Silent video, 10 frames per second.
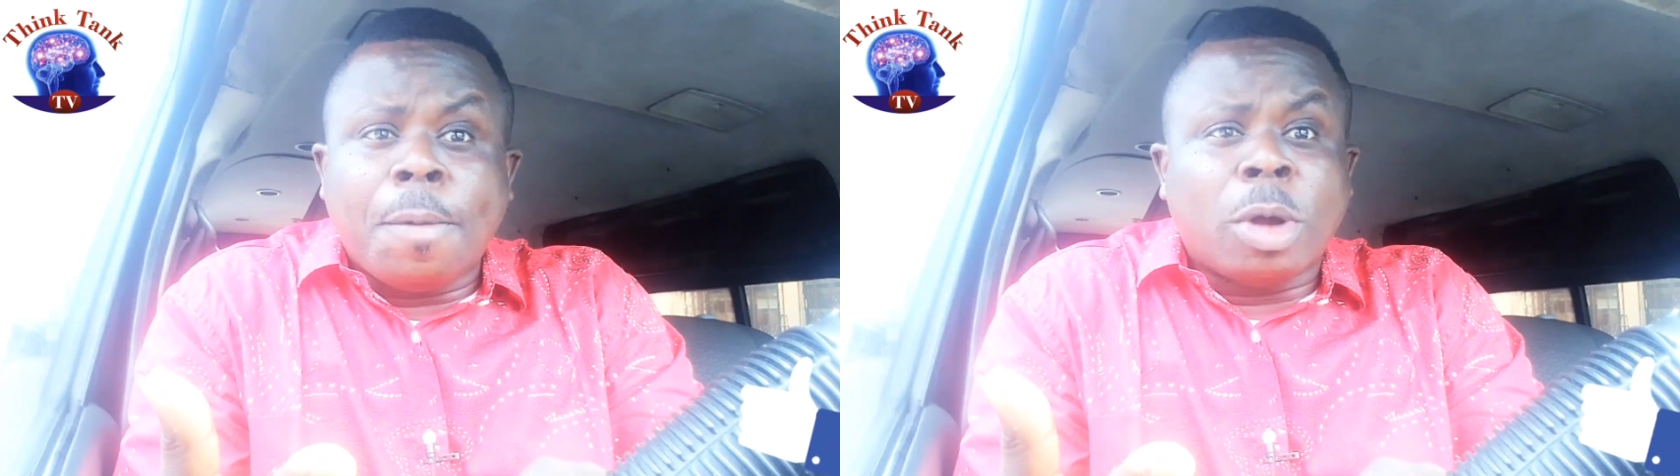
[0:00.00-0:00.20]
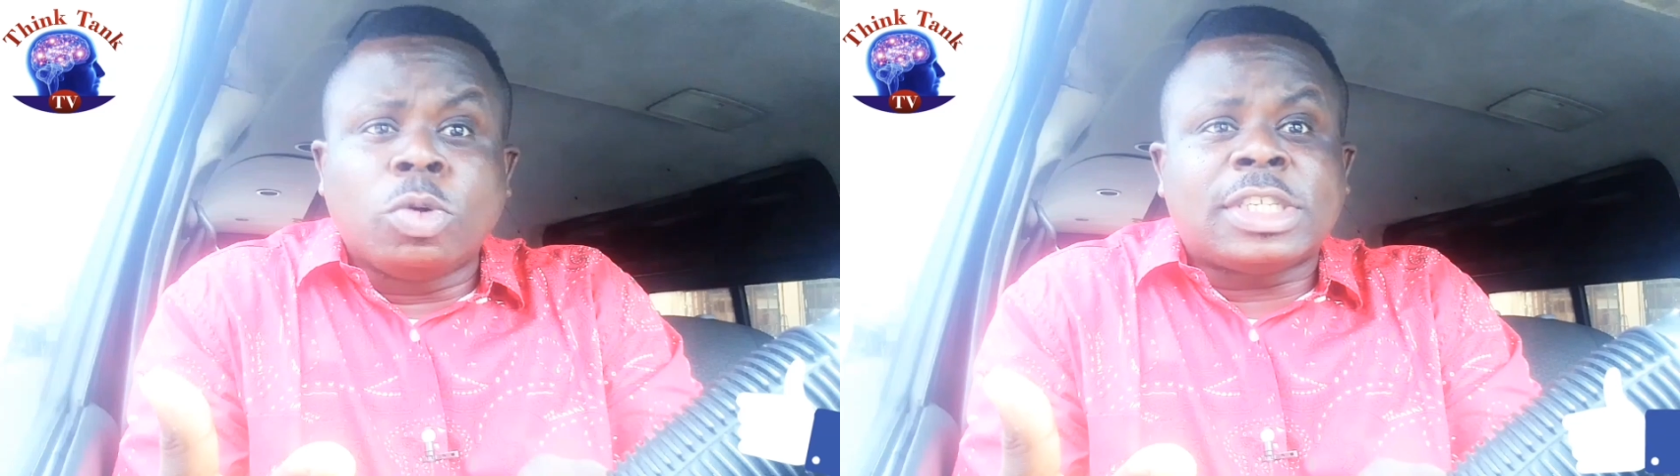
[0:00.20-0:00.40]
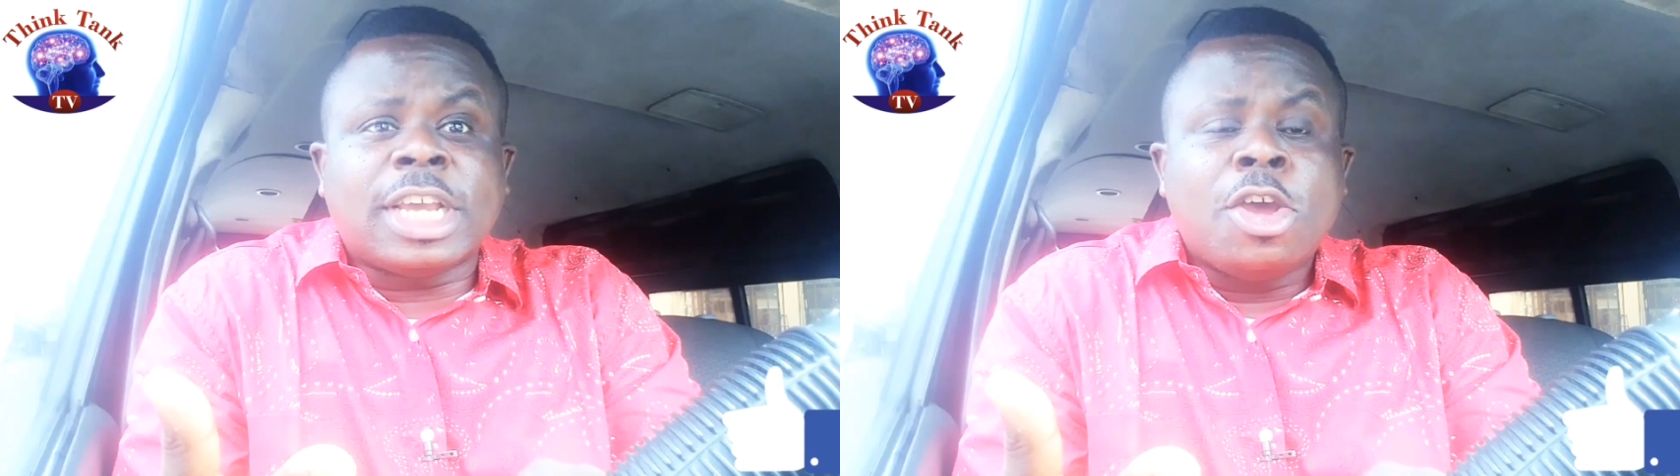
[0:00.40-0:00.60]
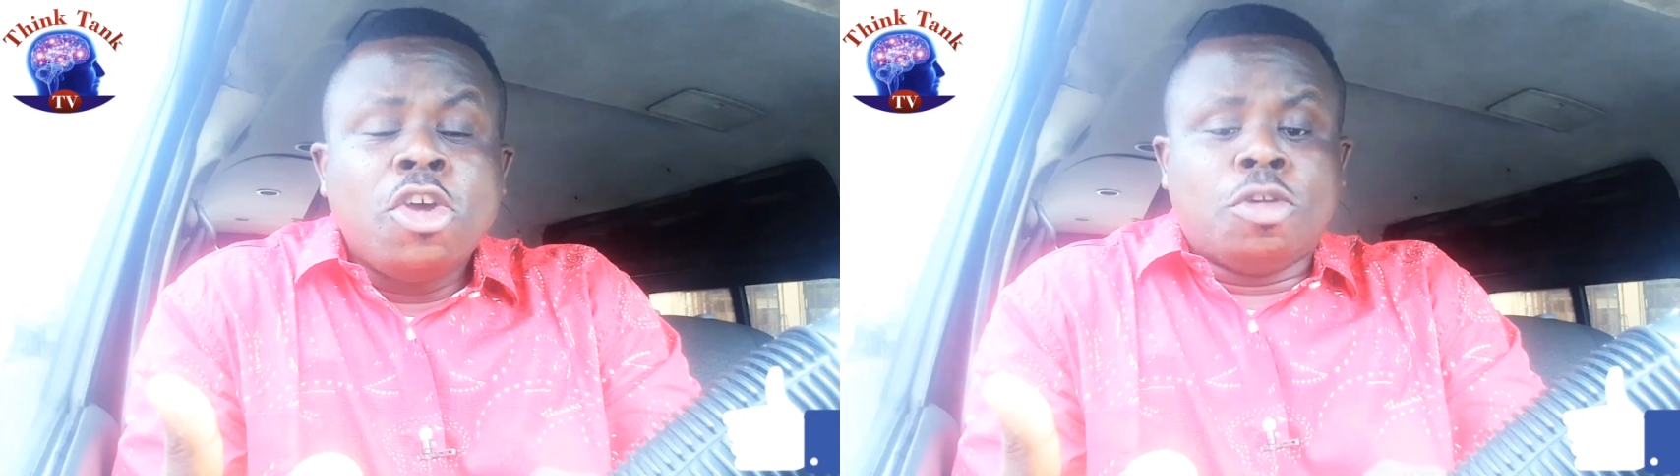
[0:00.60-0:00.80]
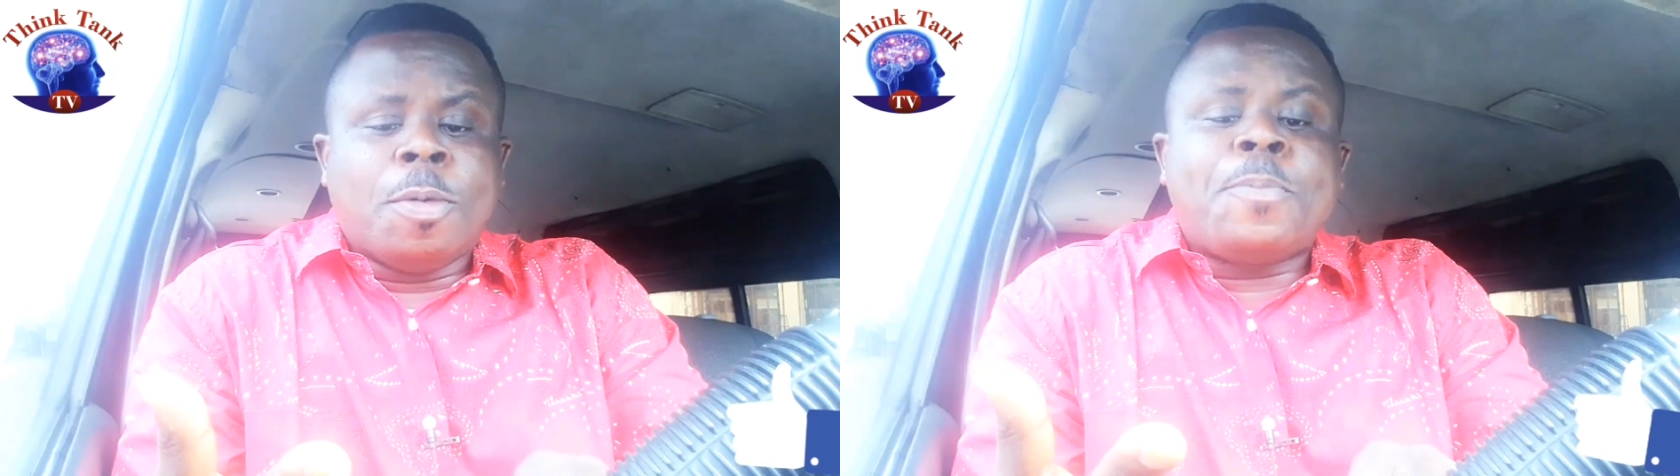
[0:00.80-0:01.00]
nobody will say
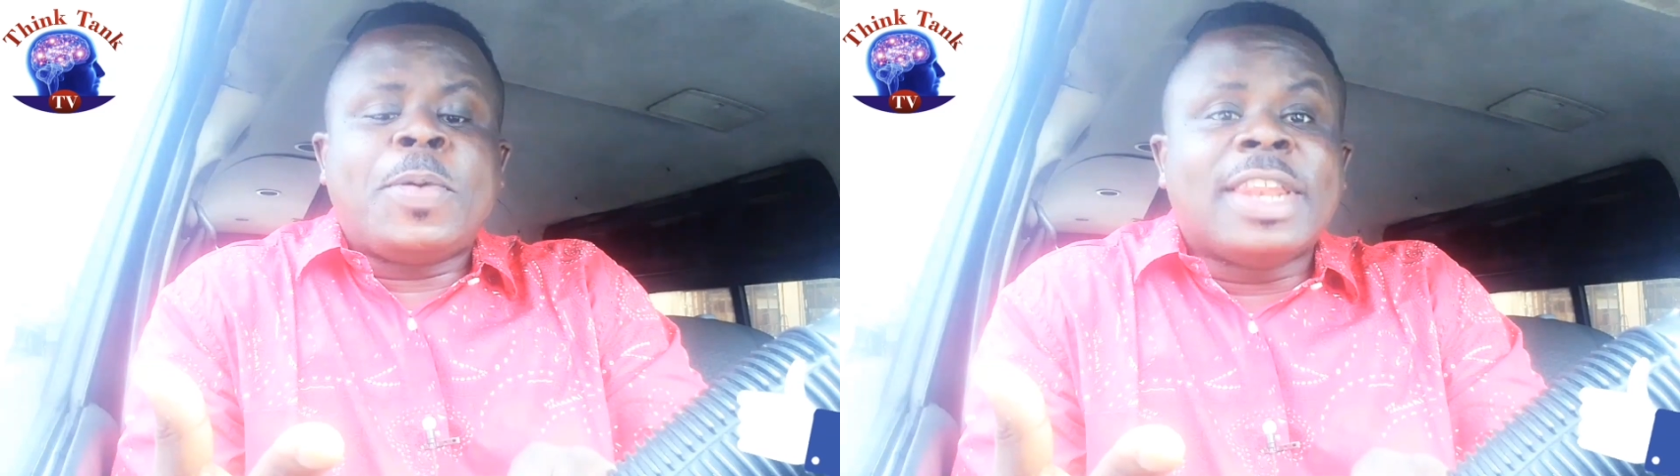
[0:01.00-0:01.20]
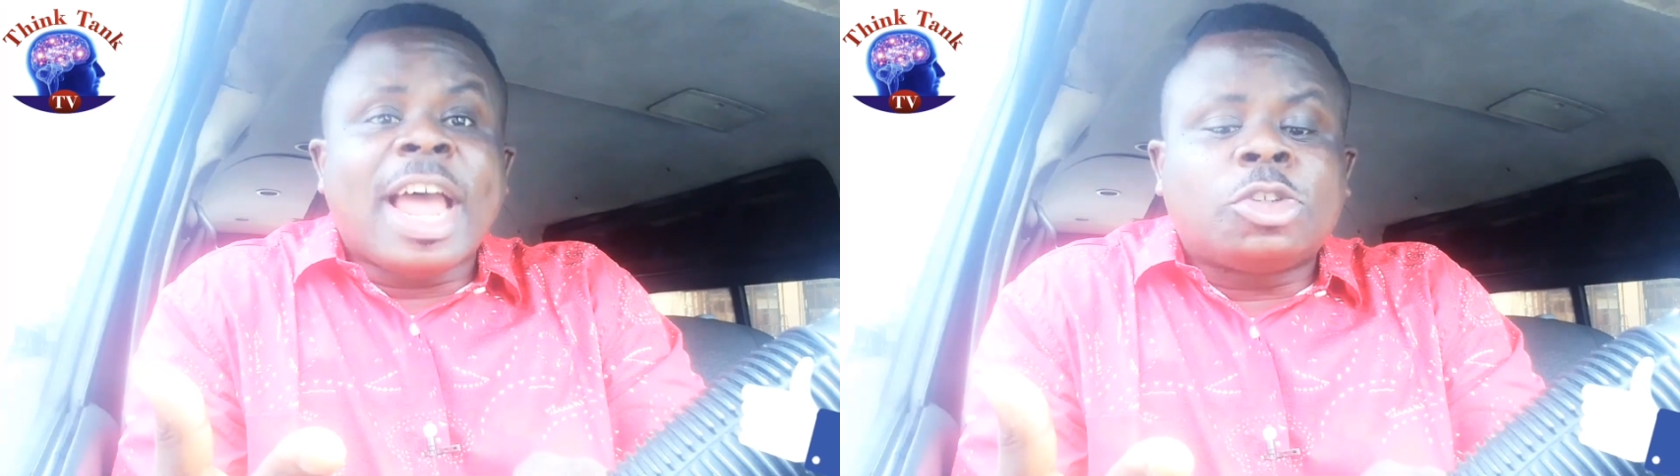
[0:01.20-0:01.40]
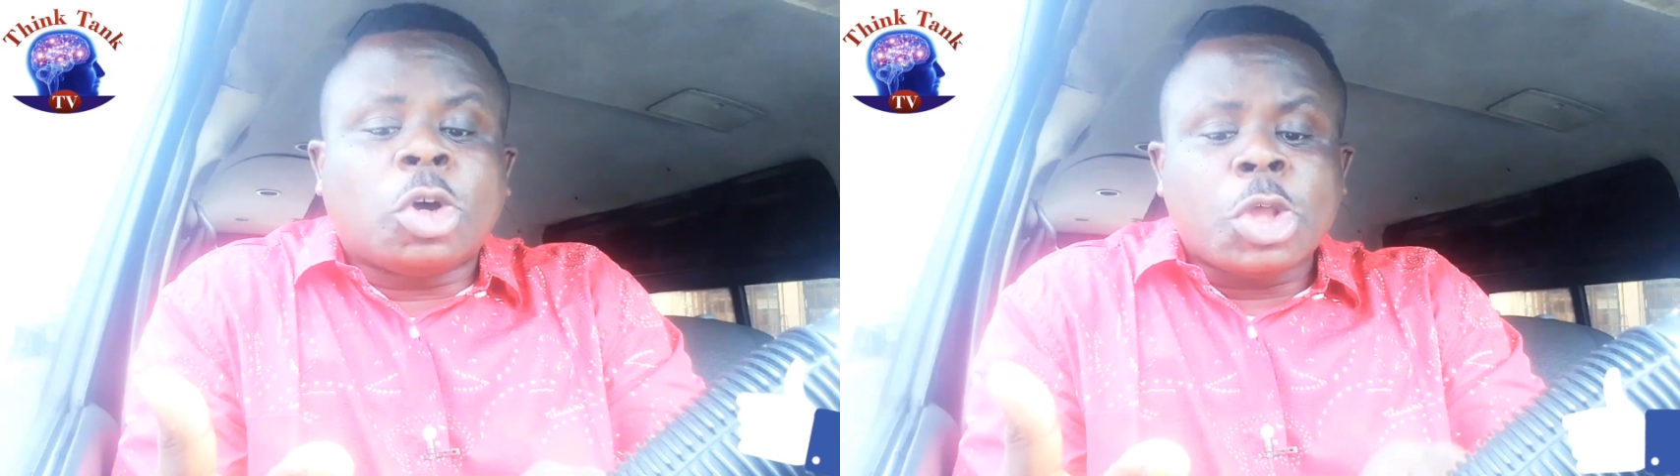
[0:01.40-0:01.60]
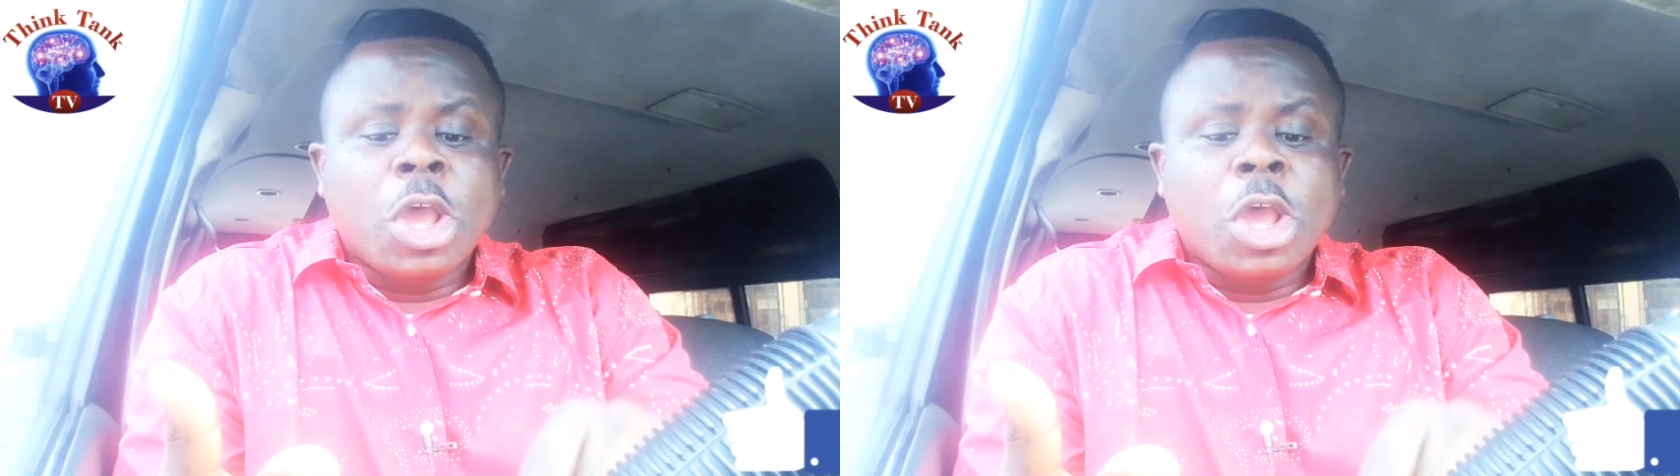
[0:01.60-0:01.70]
you must be in that church.